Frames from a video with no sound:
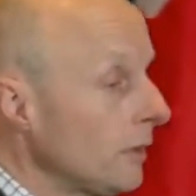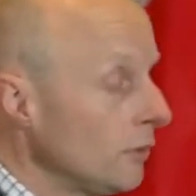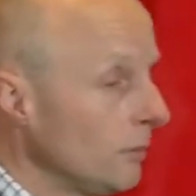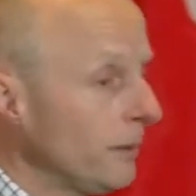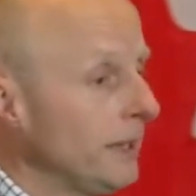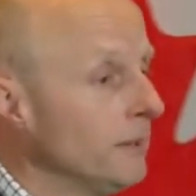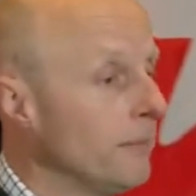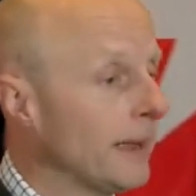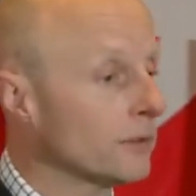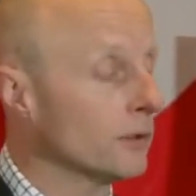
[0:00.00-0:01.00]
So bringing in
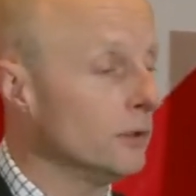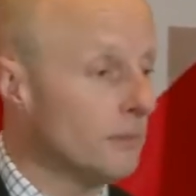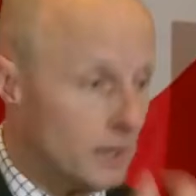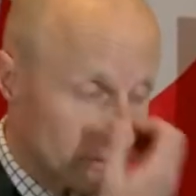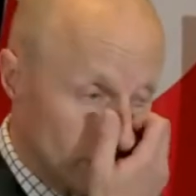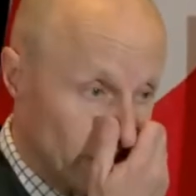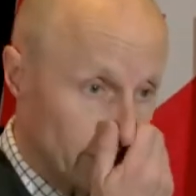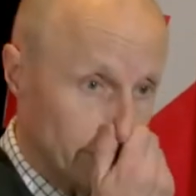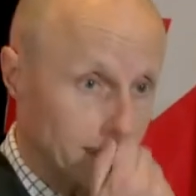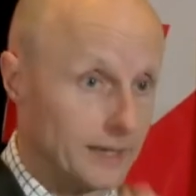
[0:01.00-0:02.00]
Bechtel to
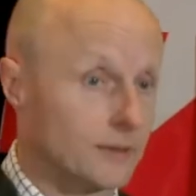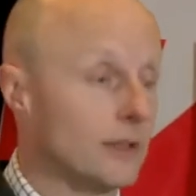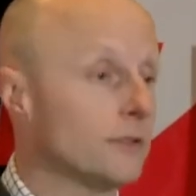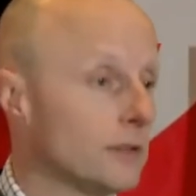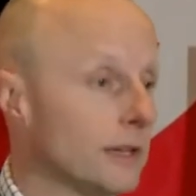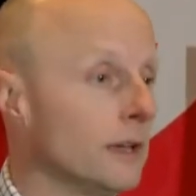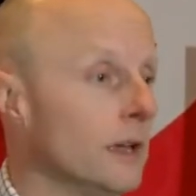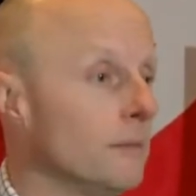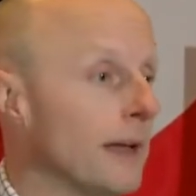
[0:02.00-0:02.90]
work with the existing